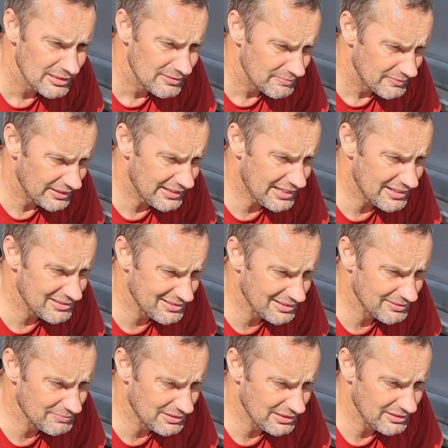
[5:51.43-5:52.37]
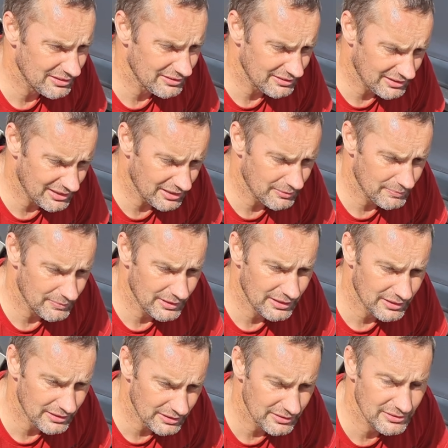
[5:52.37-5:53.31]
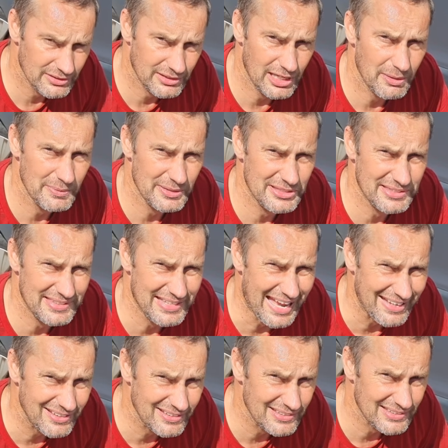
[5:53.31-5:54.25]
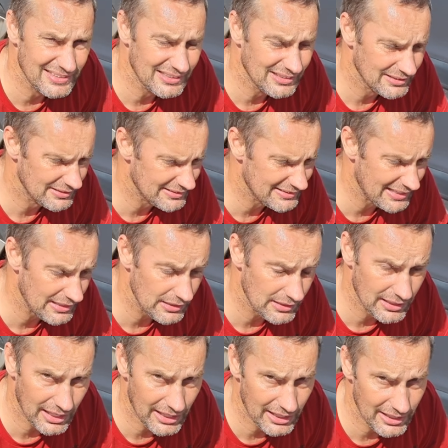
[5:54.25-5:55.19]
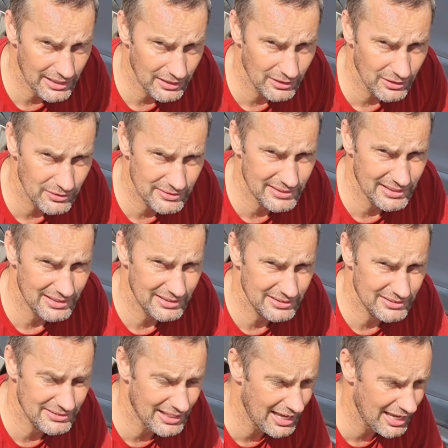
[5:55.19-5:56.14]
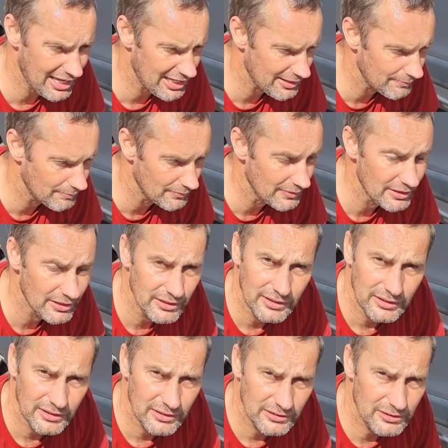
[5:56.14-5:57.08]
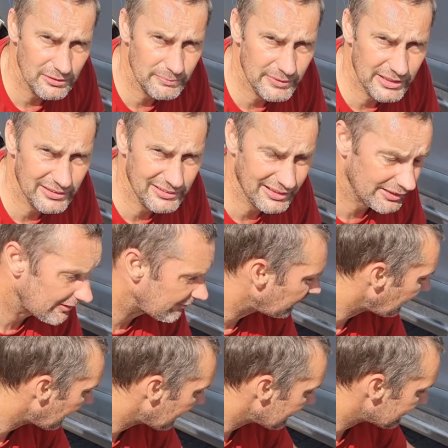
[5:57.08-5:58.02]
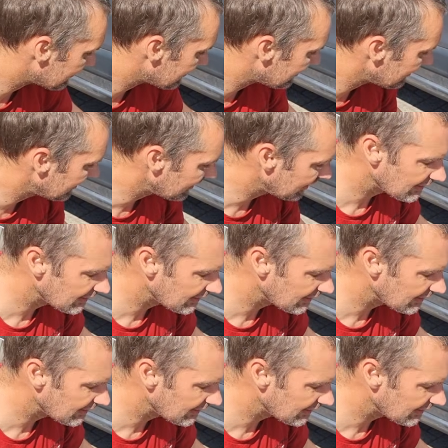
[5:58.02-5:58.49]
but that's up to you. You gotta use common sense and take care, take your time, don't be in any rush.